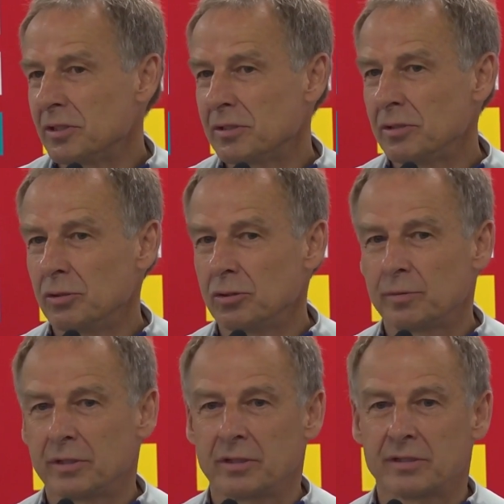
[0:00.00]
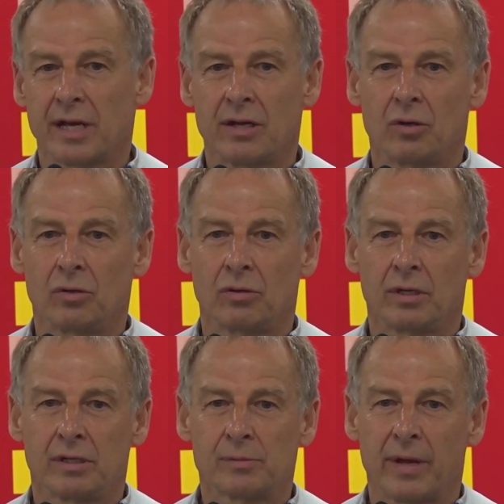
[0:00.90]
It's huge because I know
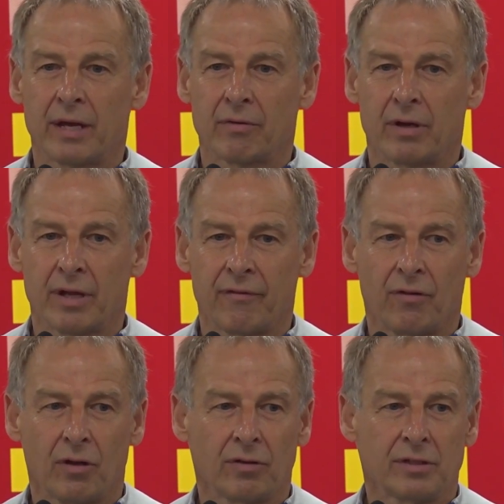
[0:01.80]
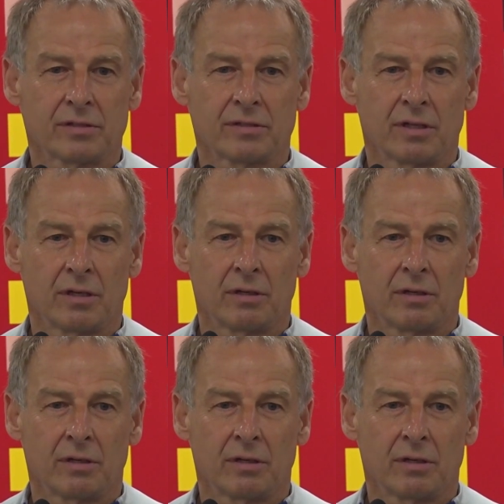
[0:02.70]
his background, I followed his